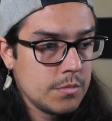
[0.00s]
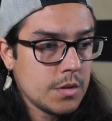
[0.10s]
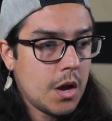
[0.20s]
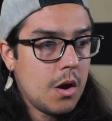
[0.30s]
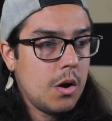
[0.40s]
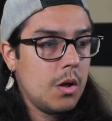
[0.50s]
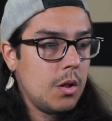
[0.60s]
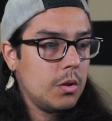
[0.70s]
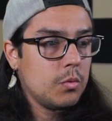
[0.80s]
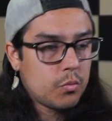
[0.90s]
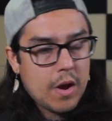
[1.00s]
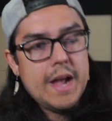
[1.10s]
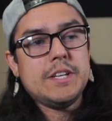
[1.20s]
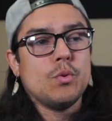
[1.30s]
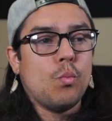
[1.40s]
All
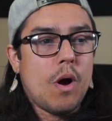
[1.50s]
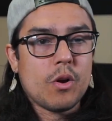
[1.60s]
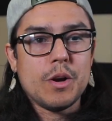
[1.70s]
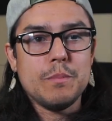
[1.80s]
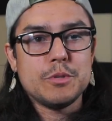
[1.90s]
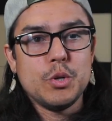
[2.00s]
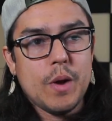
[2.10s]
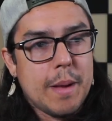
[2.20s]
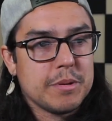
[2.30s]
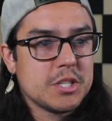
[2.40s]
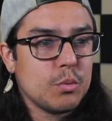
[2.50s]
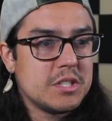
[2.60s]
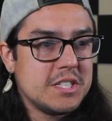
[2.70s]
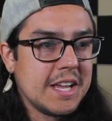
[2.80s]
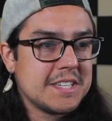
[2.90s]
right, welcome to episode
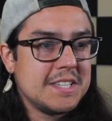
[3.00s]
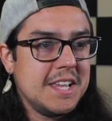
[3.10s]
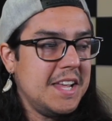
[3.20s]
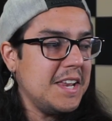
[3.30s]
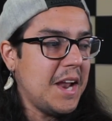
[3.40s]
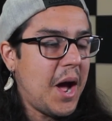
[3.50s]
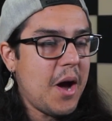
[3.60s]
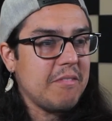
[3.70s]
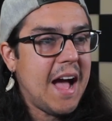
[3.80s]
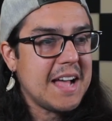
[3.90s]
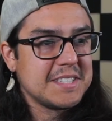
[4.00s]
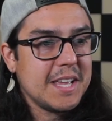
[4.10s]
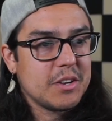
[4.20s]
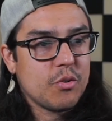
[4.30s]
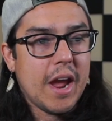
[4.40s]
16 of
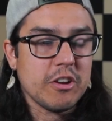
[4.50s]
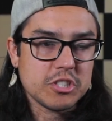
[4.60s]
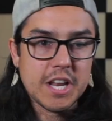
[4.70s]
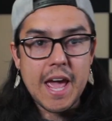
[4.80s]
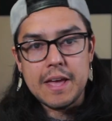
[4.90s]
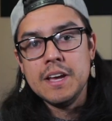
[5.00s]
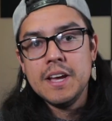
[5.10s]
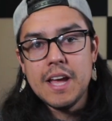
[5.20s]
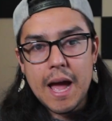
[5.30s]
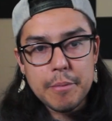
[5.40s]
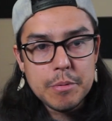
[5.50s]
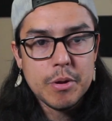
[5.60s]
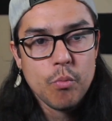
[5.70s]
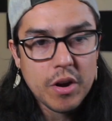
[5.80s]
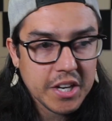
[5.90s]
Asset Creators. Today, I'm going to be
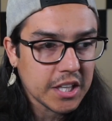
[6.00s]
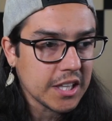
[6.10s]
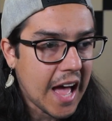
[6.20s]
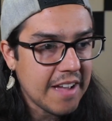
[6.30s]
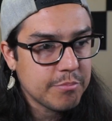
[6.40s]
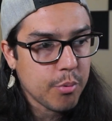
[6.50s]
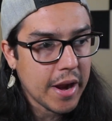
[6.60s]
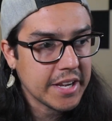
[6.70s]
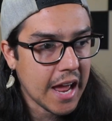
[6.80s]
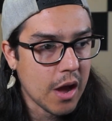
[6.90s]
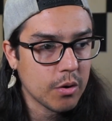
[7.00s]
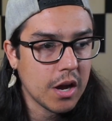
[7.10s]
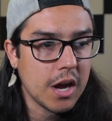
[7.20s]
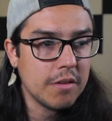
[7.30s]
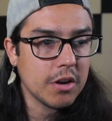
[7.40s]
running a live breakdown
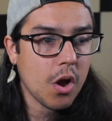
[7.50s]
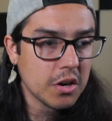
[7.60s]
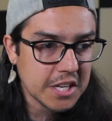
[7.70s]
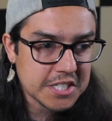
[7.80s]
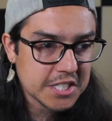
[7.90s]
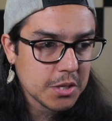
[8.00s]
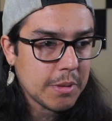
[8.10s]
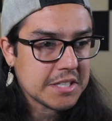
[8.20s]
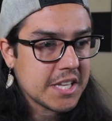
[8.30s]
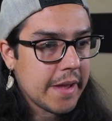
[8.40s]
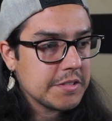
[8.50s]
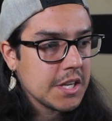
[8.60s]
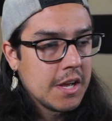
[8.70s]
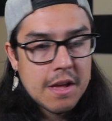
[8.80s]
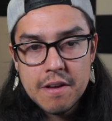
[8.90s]
of a content system that saves
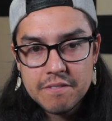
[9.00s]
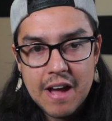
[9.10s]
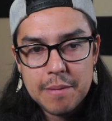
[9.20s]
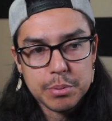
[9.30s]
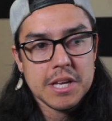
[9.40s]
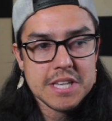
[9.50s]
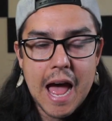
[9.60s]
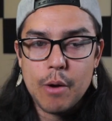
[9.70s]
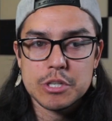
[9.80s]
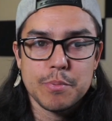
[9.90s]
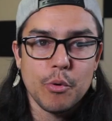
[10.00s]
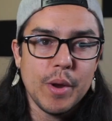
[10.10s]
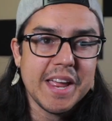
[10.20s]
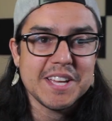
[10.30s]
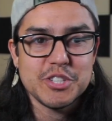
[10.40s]
5+ hours per
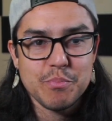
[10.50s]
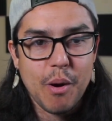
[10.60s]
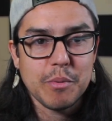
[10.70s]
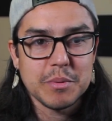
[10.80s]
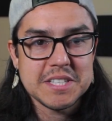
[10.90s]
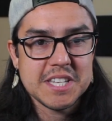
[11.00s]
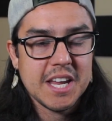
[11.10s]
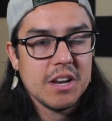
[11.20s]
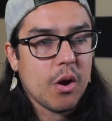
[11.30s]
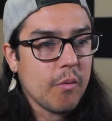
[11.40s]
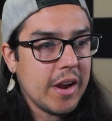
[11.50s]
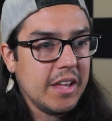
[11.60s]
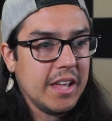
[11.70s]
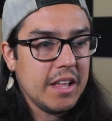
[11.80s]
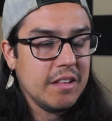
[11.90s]
week, as you've probably seen
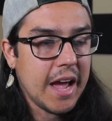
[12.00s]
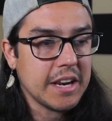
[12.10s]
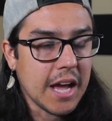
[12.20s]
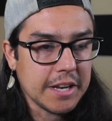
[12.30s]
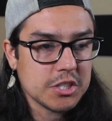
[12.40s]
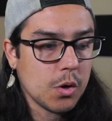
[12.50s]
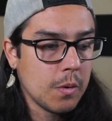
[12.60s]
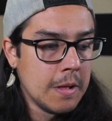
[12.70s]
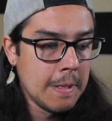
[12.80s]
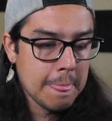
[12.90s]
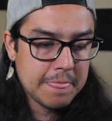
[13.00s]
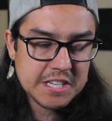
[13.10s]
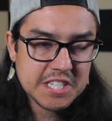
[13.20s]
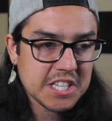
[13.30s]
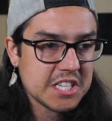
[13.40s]
already in the headline. So
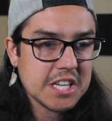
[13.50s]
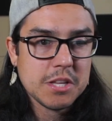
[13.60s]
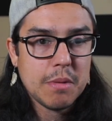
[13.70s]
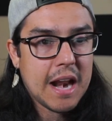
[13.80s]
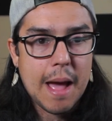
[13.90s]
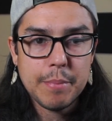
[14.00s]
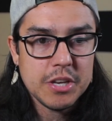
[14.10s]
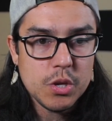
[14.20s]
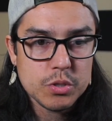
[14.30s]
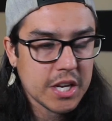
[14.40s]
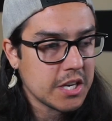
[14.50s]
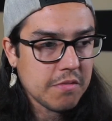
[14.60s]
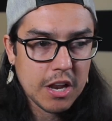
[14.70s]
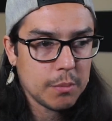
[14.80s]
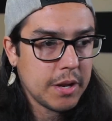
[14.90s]
this is a system that I've been
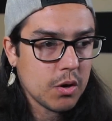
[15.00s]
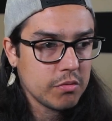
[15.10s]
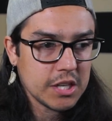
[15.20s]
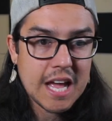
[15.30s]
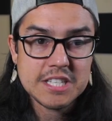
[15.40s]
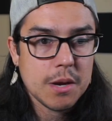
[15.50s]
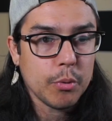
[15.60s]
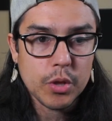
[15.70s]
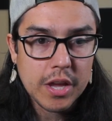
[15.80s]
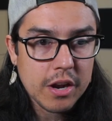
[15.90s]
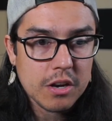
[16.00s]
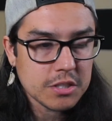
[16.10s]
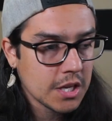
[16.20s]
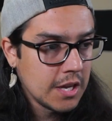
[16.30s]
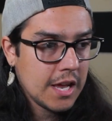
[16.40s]
developing over the last couple of years.
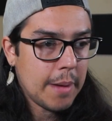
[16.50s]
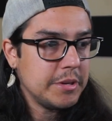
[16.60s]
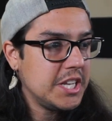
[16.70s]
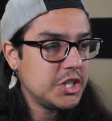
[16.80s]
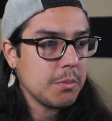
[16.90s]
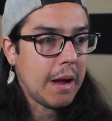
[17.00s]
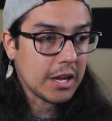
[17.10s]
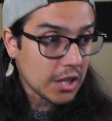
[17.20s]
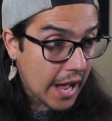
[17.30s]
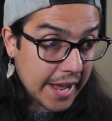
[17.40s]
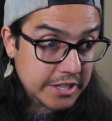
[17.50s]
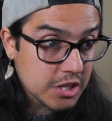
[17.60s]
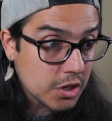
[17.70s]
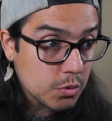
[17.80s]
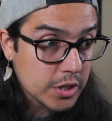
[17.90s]
I've been teaching my clients to
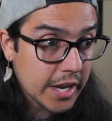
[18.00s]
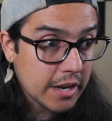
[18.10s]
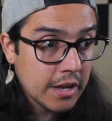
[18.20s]
use it.